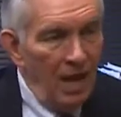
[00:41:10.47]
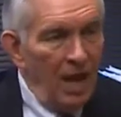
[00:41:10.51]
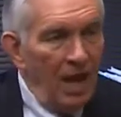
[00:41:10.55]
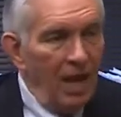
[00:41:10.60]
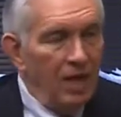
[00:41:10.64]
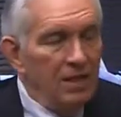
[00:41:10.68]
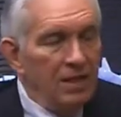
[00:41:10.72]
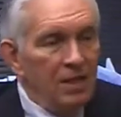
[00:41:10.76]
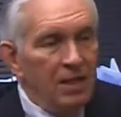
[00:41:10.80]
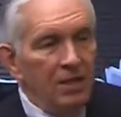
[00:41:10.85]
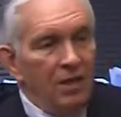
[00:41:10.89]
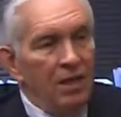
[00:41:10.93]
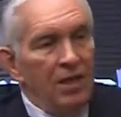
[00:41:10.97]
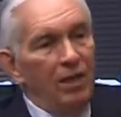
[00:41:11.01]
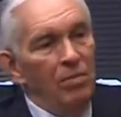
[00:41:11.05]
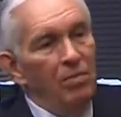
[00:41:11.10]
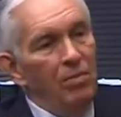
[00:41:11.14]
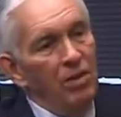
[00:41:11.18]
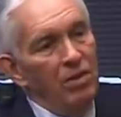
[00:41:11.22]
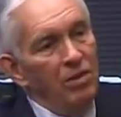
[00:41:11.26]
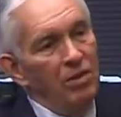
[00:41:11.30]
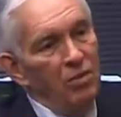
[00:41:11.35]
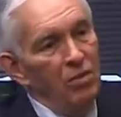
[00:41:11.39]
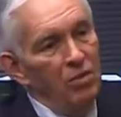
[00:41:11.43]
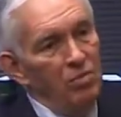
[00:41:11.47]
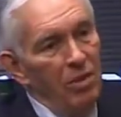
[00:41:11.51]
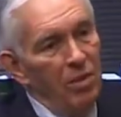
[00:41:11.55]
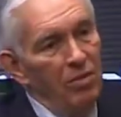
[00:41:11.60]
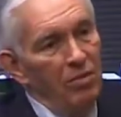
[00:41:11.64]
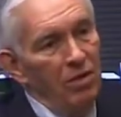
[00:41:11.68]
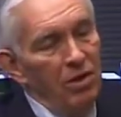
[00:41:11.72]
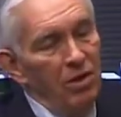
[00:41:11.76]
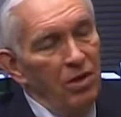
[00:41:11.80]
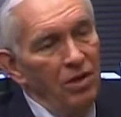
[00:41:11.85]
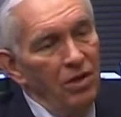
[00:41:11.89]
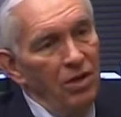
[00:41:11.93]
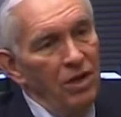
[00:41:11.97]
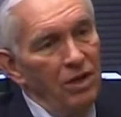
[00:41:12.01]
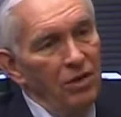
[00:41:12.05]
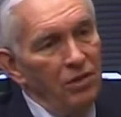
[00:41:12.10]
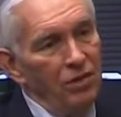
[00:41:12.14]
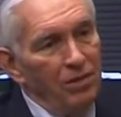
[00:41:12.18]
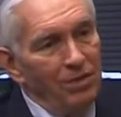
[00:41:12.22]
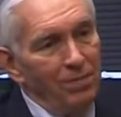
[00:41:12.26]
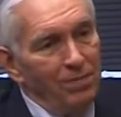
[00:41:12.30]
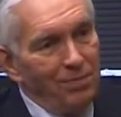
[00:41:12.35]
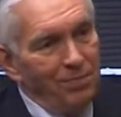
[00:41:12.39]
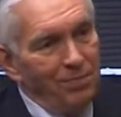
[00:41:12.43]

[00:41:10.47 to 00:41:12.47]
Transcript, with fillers: I said, "Yeah, but you remember the condition."